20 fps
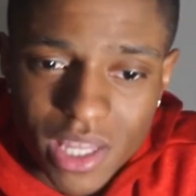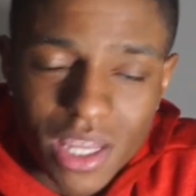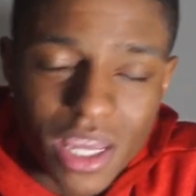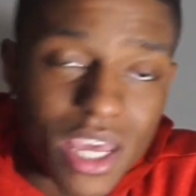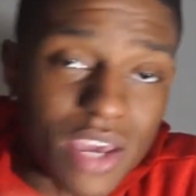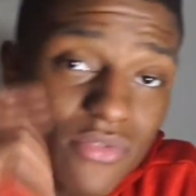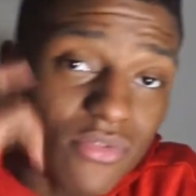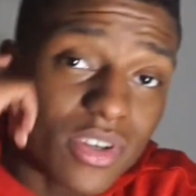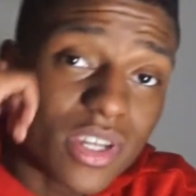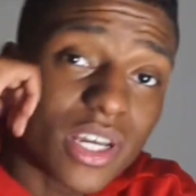
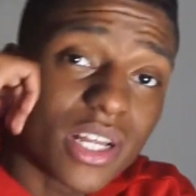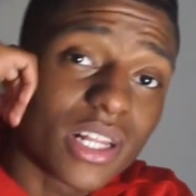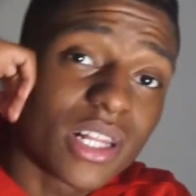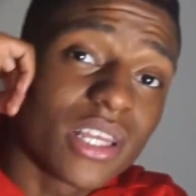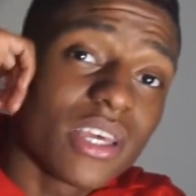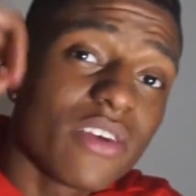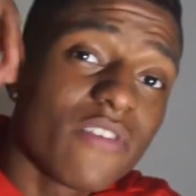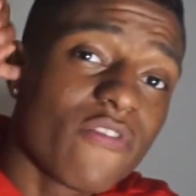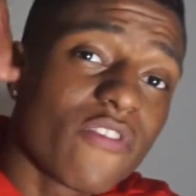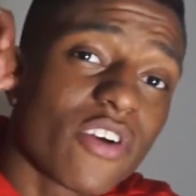Even the
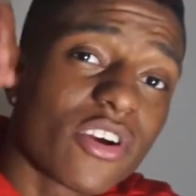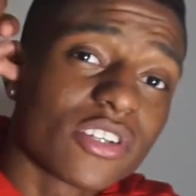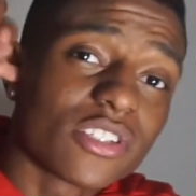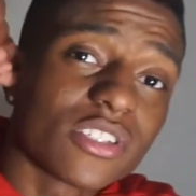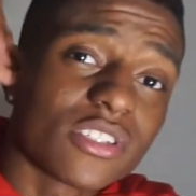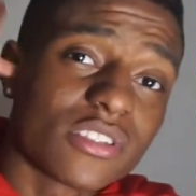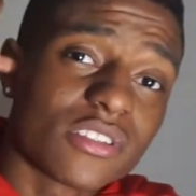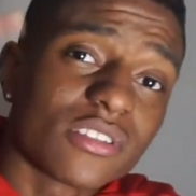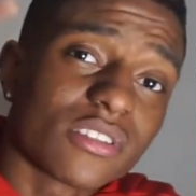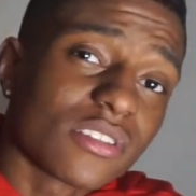clean
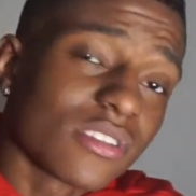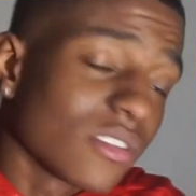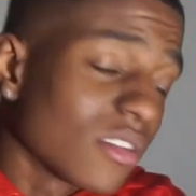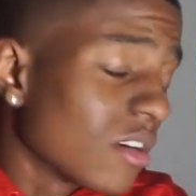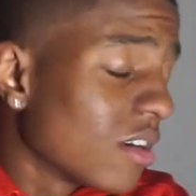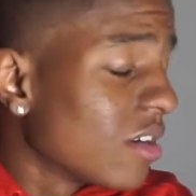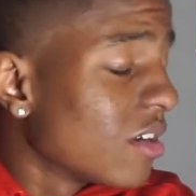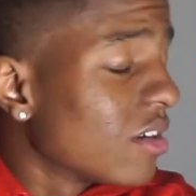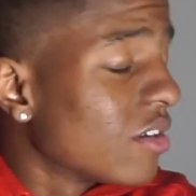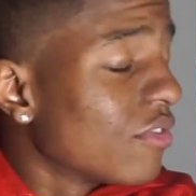versions
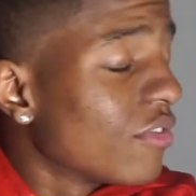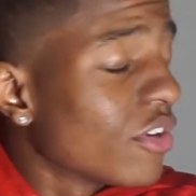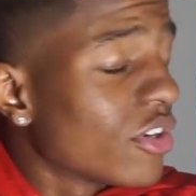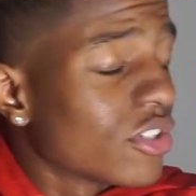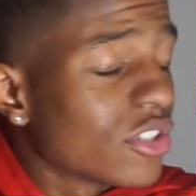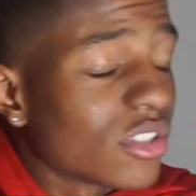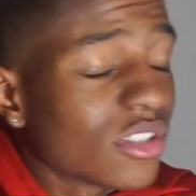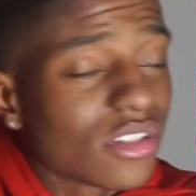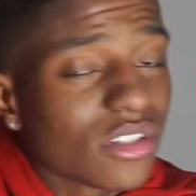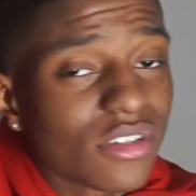of
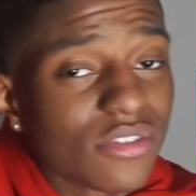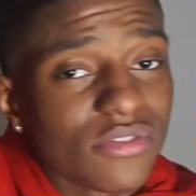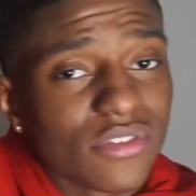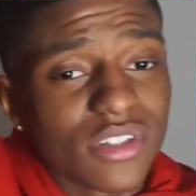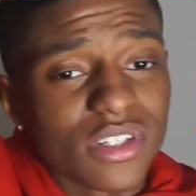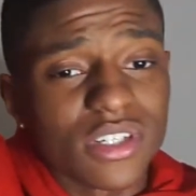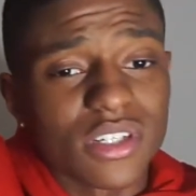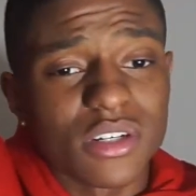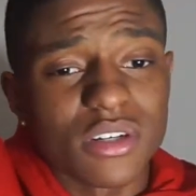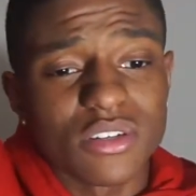
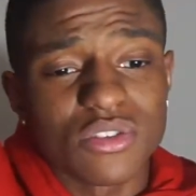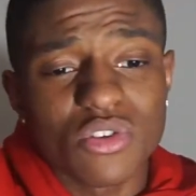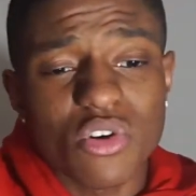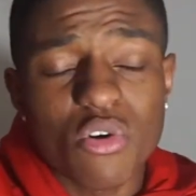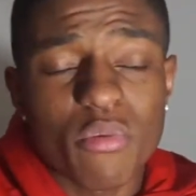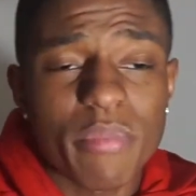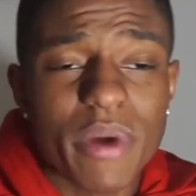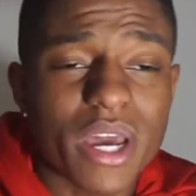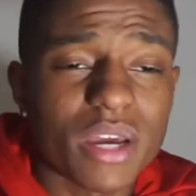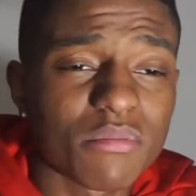
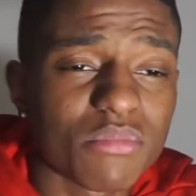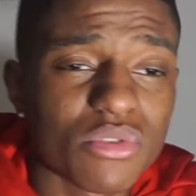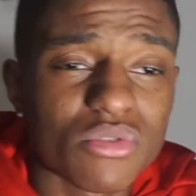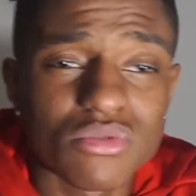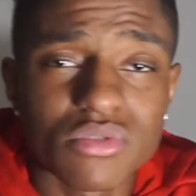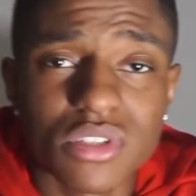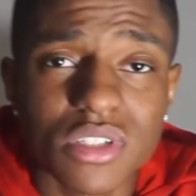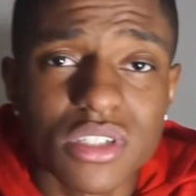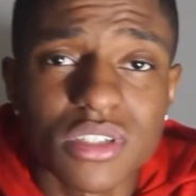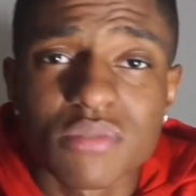throwback
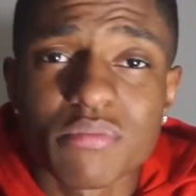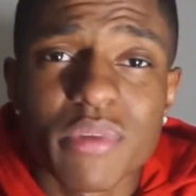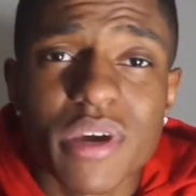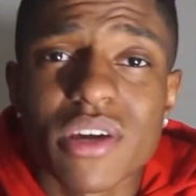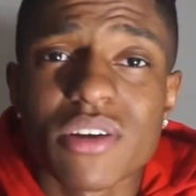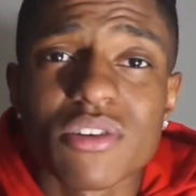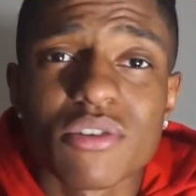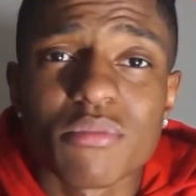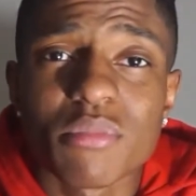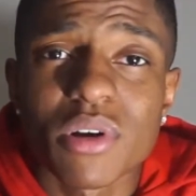music is
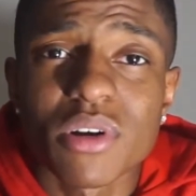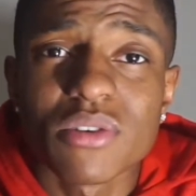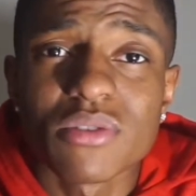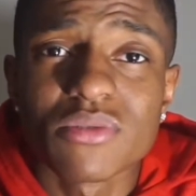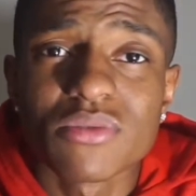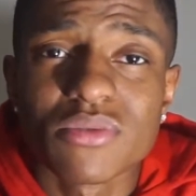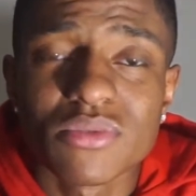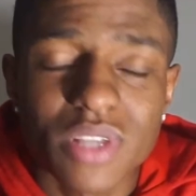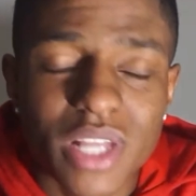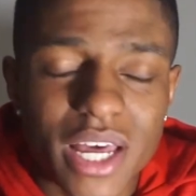better, bro.
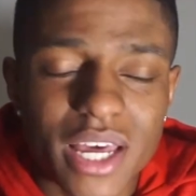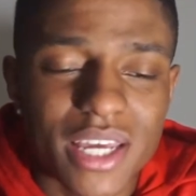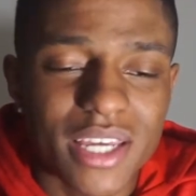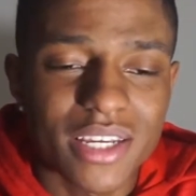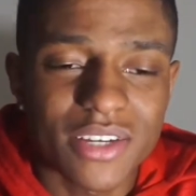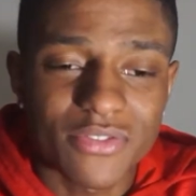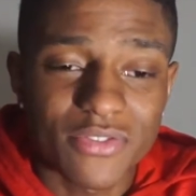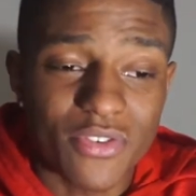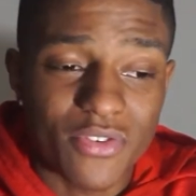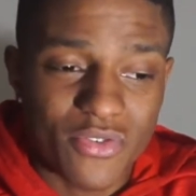
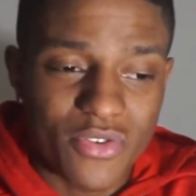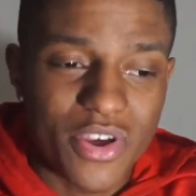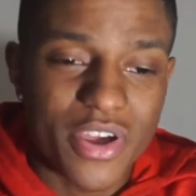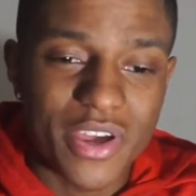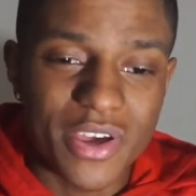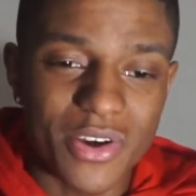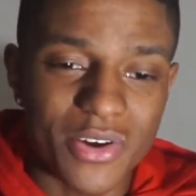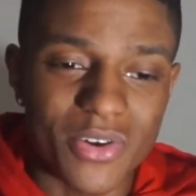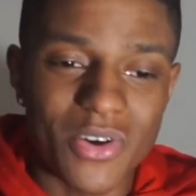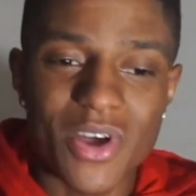Like, for
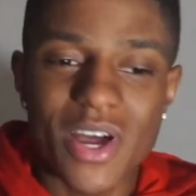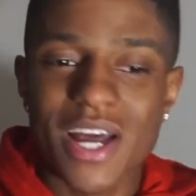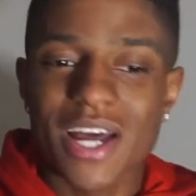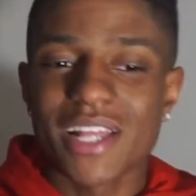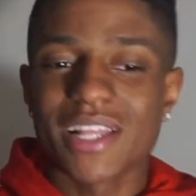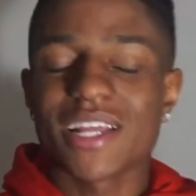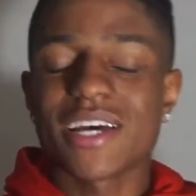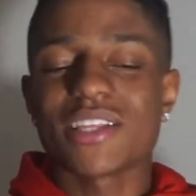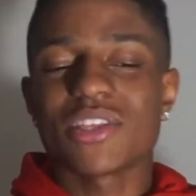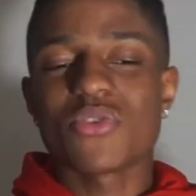real.
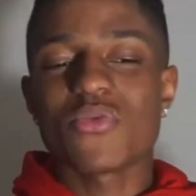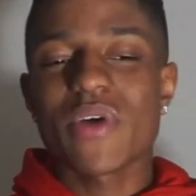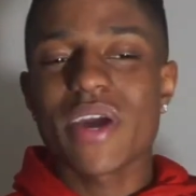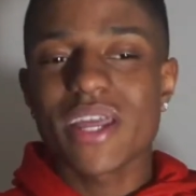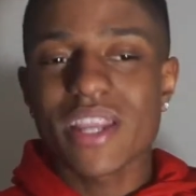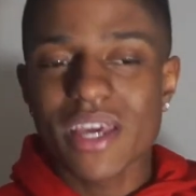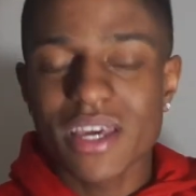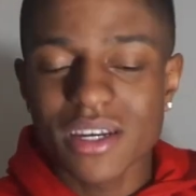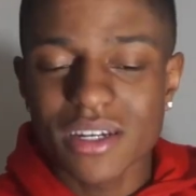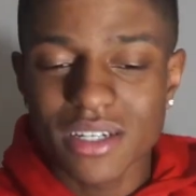Like, the way
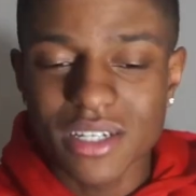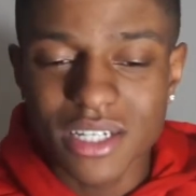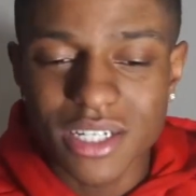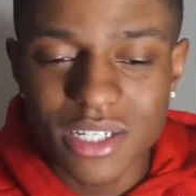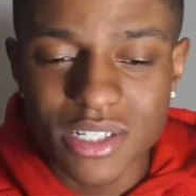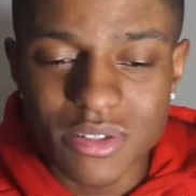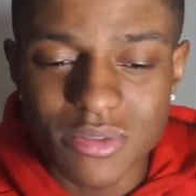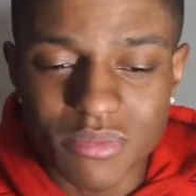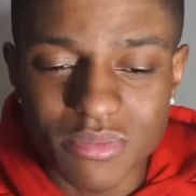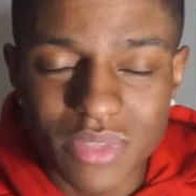they,
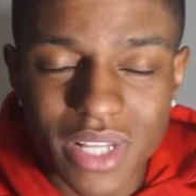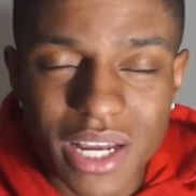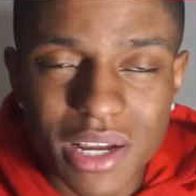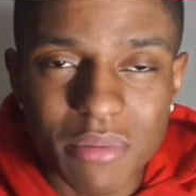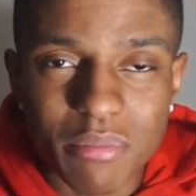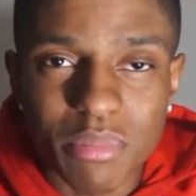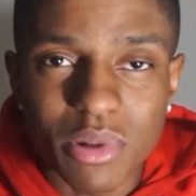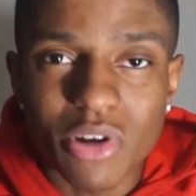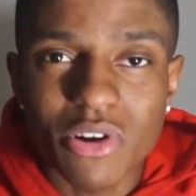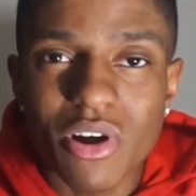
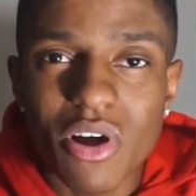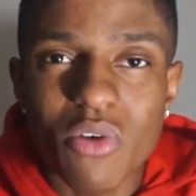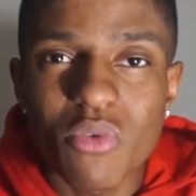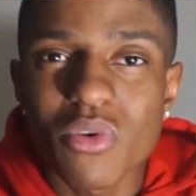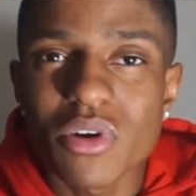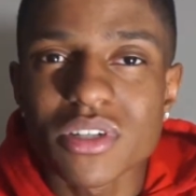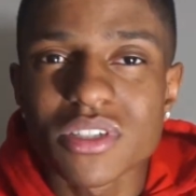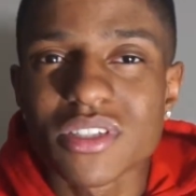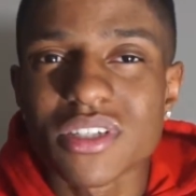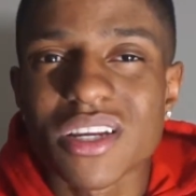like, blur out
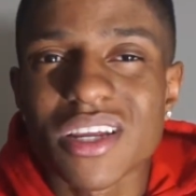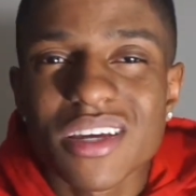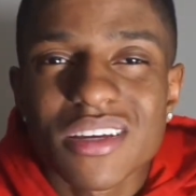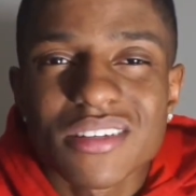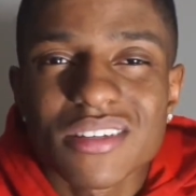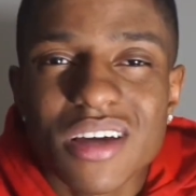words today is